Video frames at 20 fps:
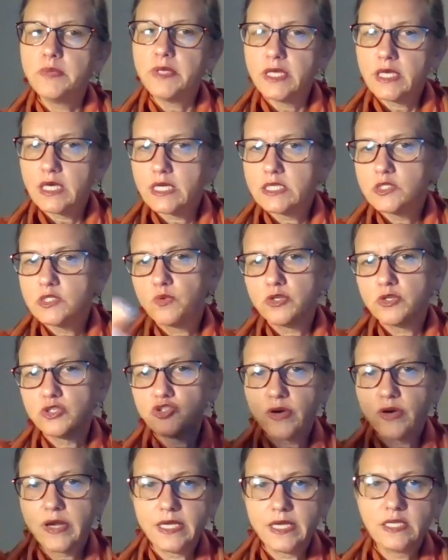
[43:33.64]
because we're
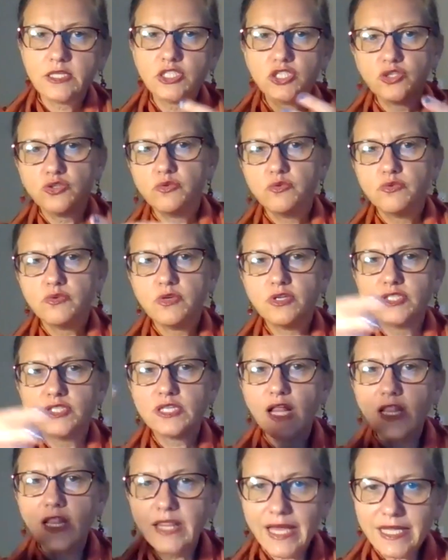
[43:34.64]
trying to
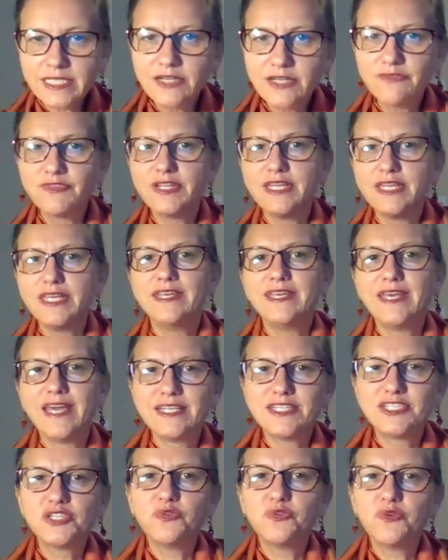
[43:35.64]
collectively
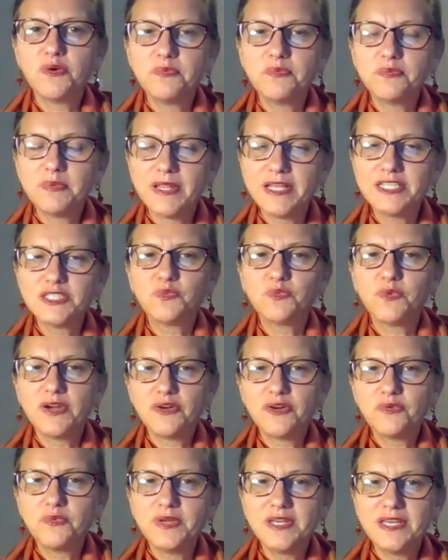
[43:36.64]
get to a place
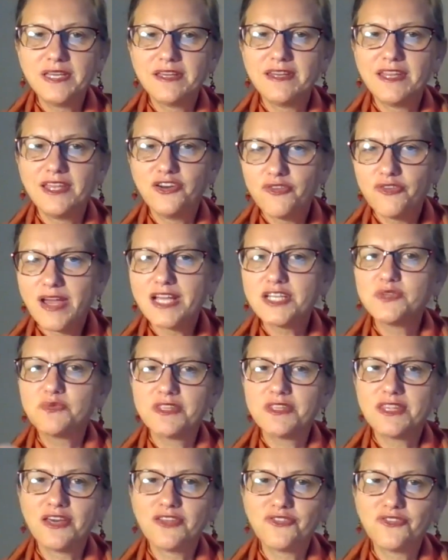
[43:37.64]
where we can interact
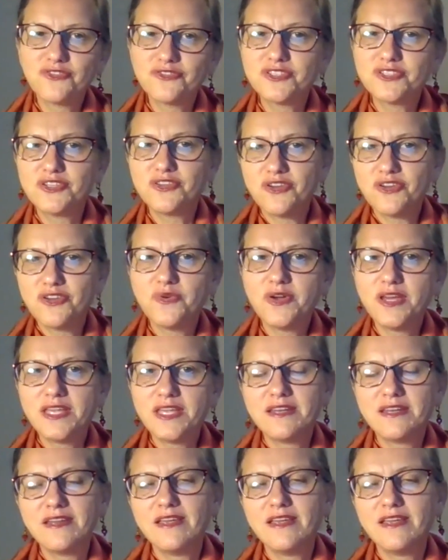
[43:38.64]
with others, you know,